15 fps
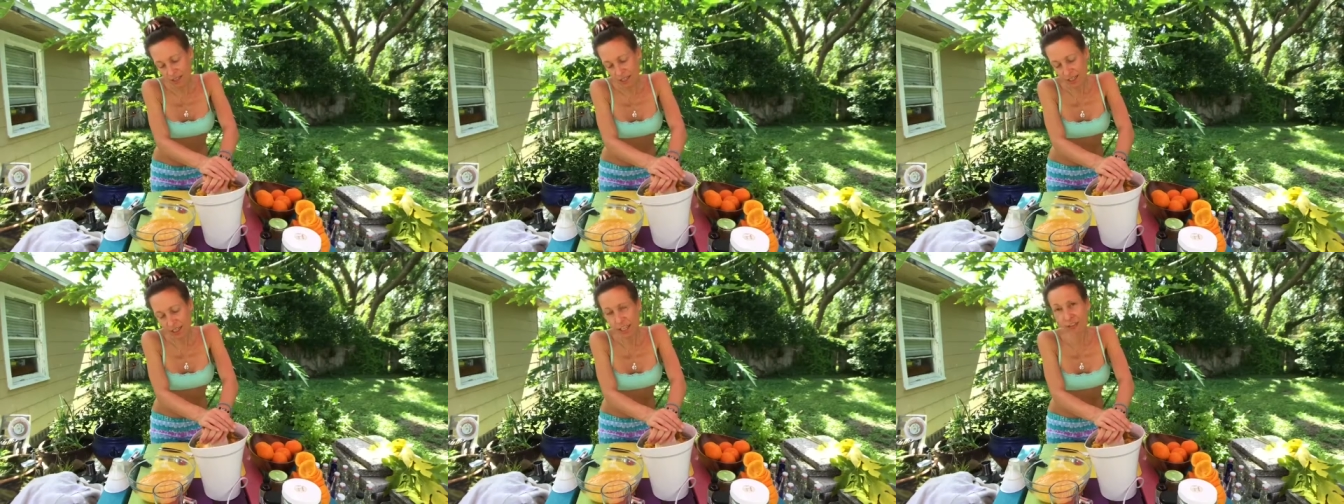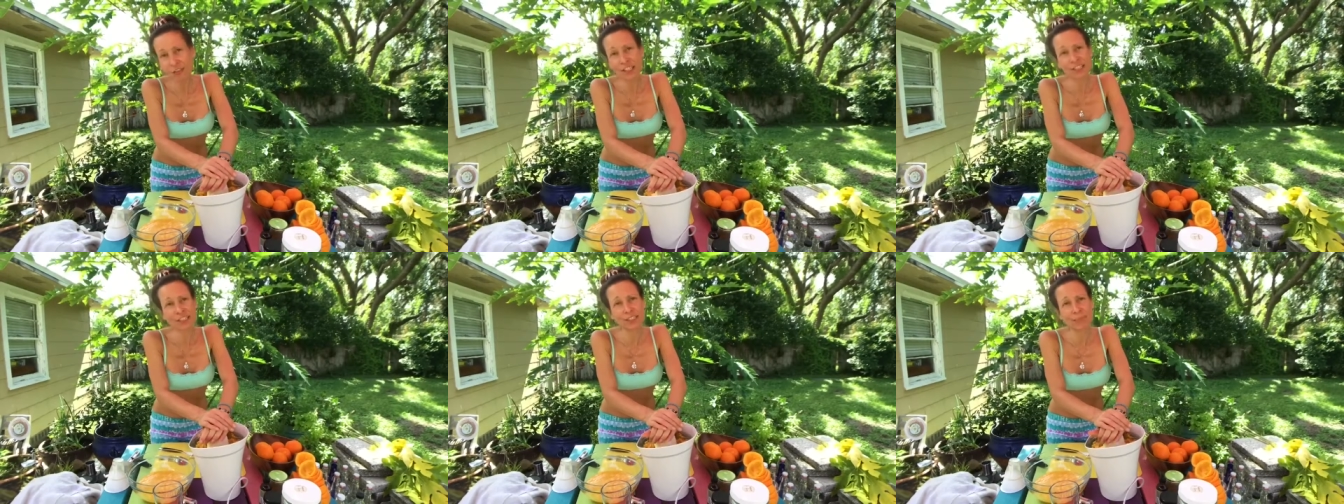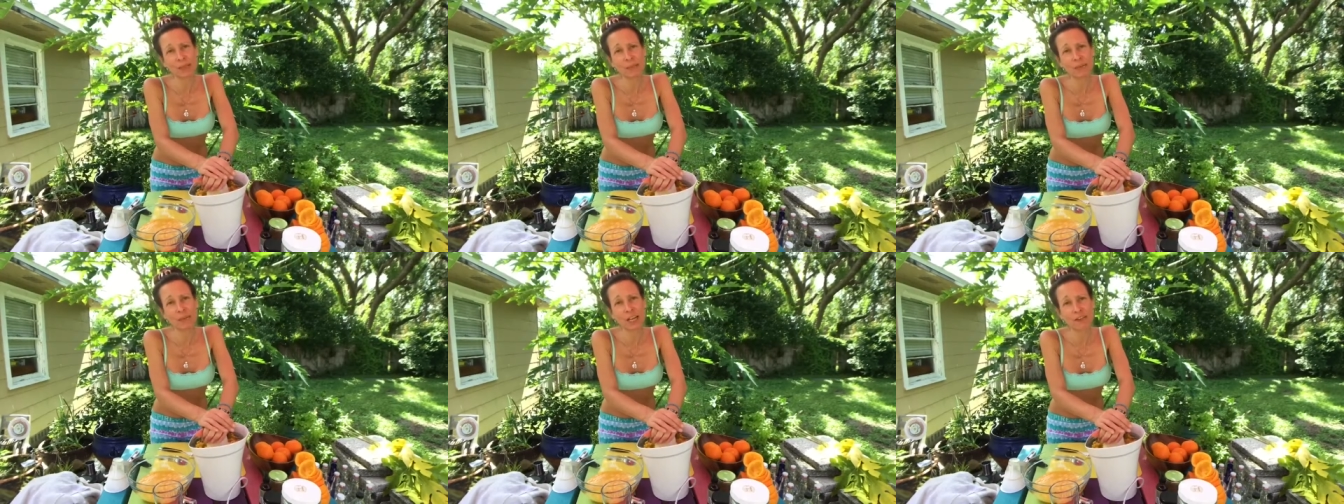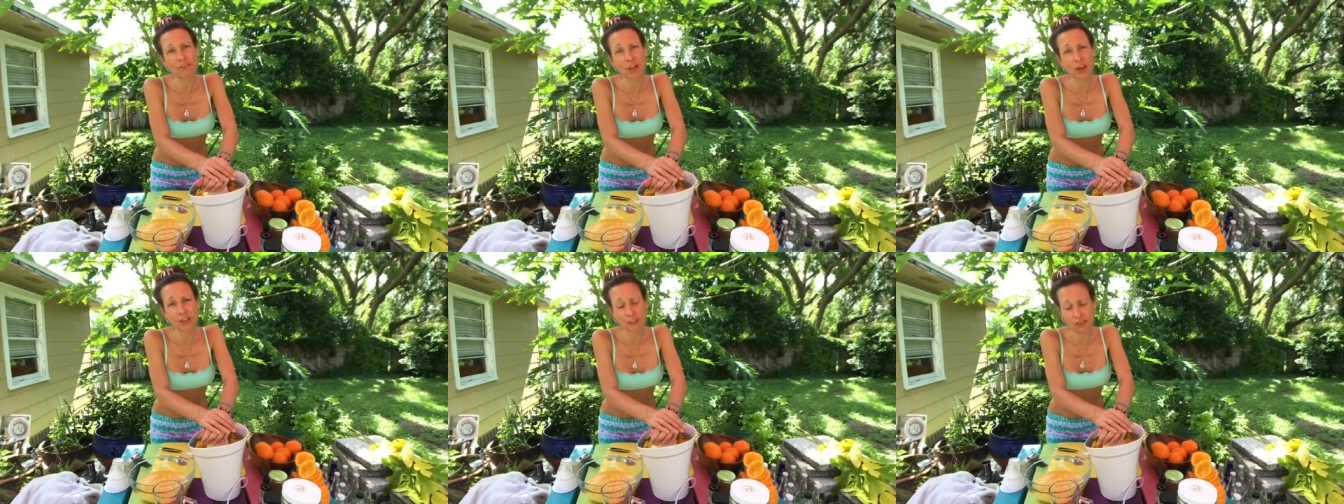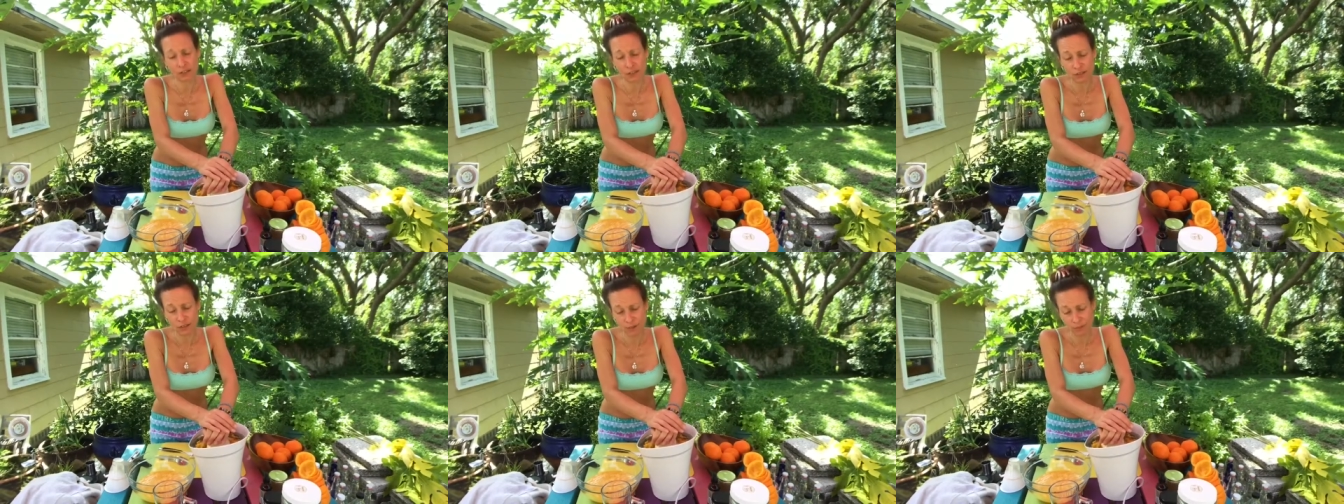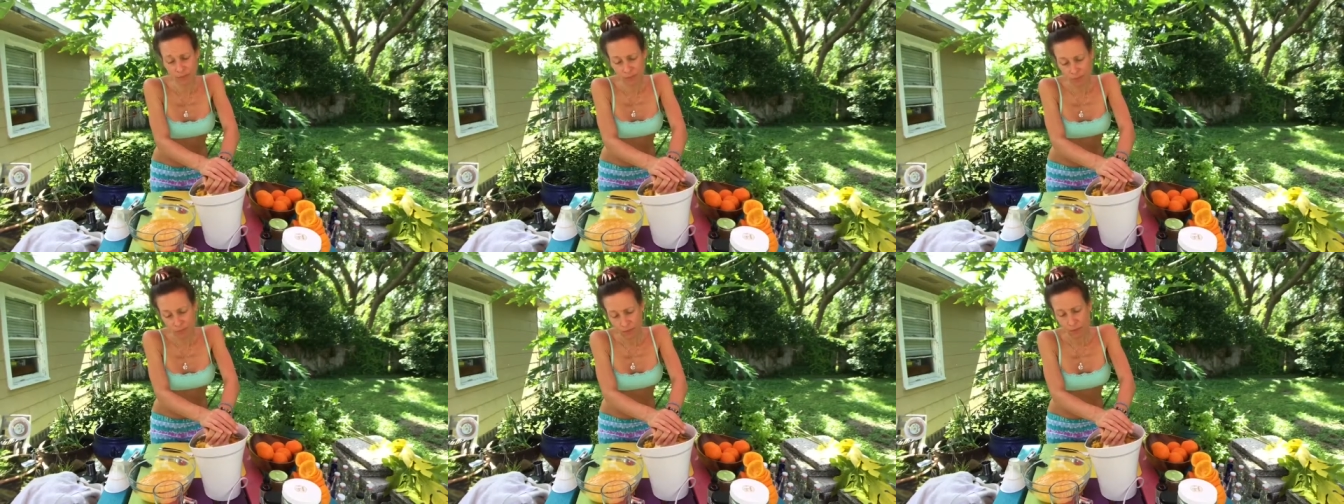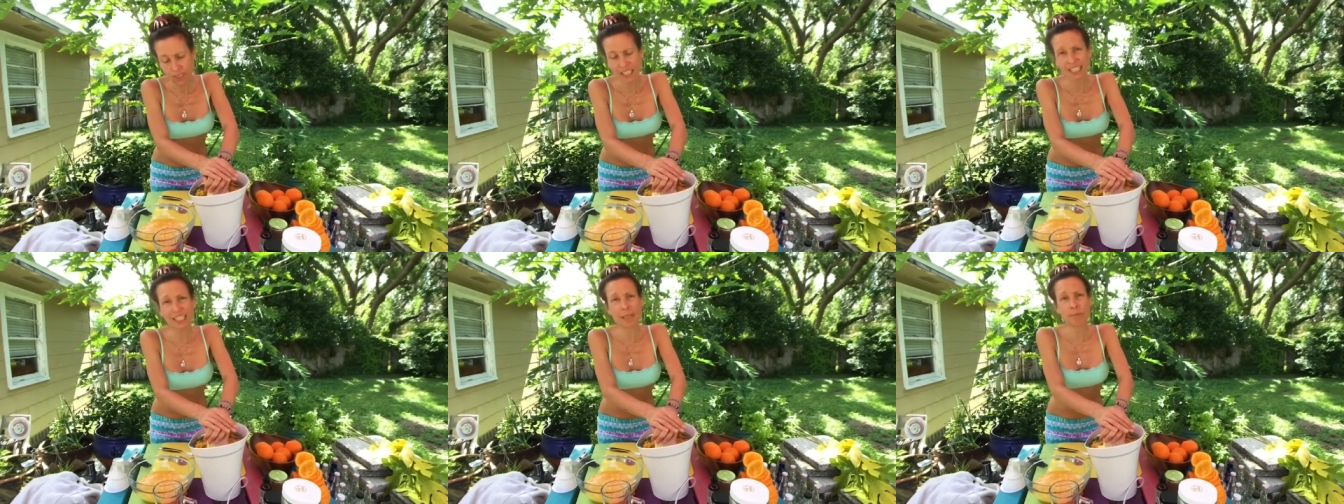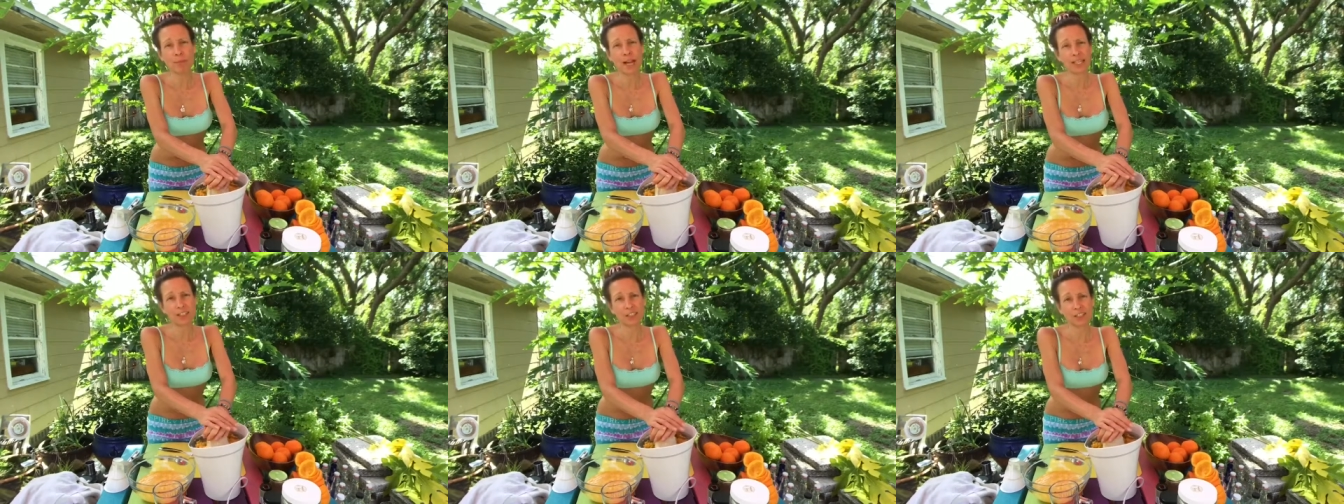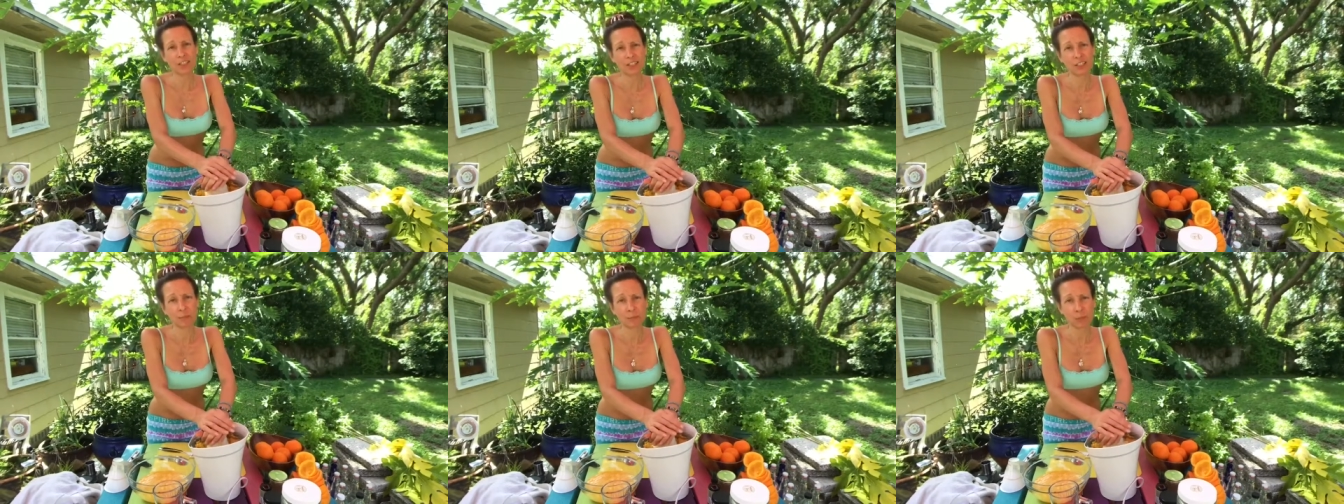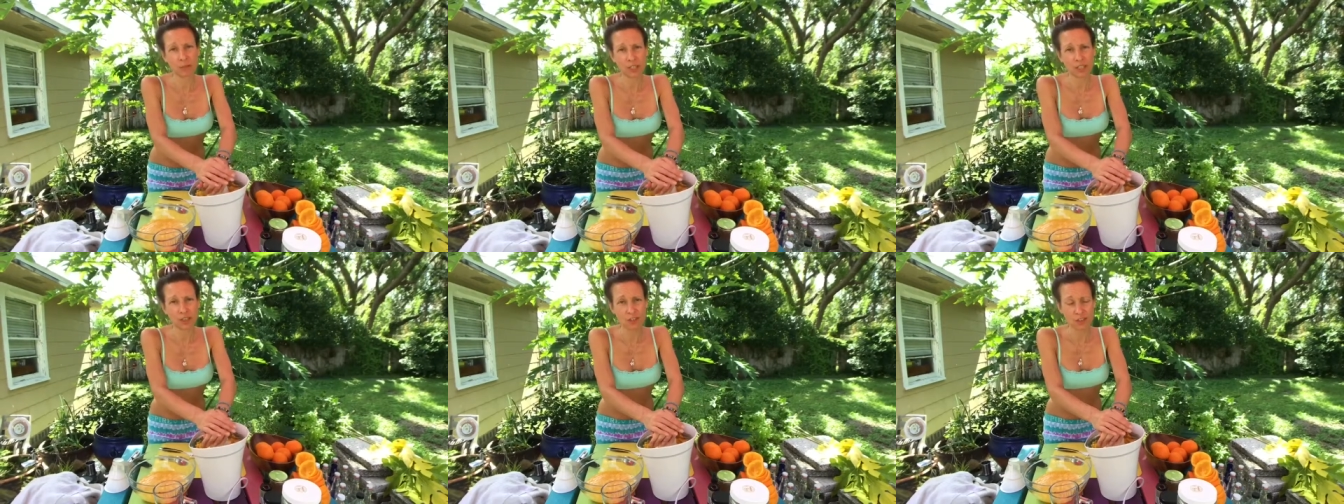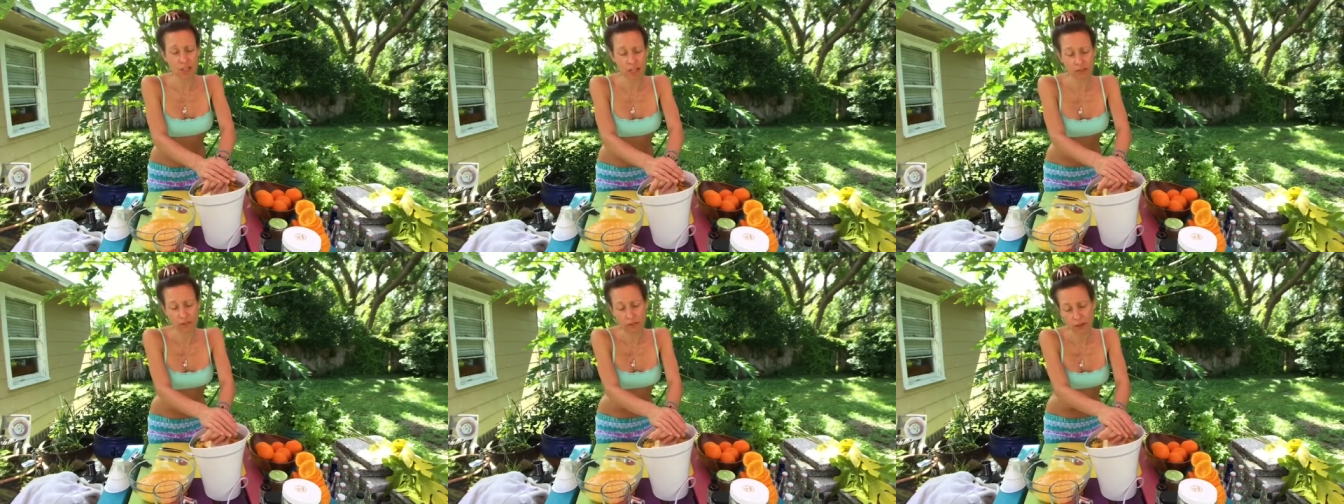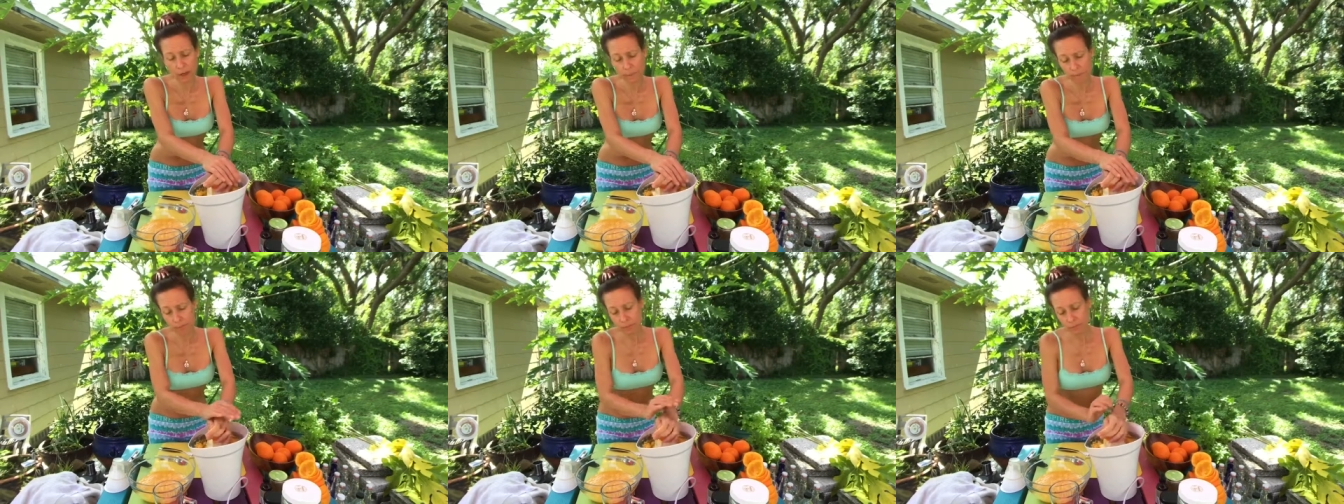I love hearing people have gardens. We need to get back to the simple things in life, right?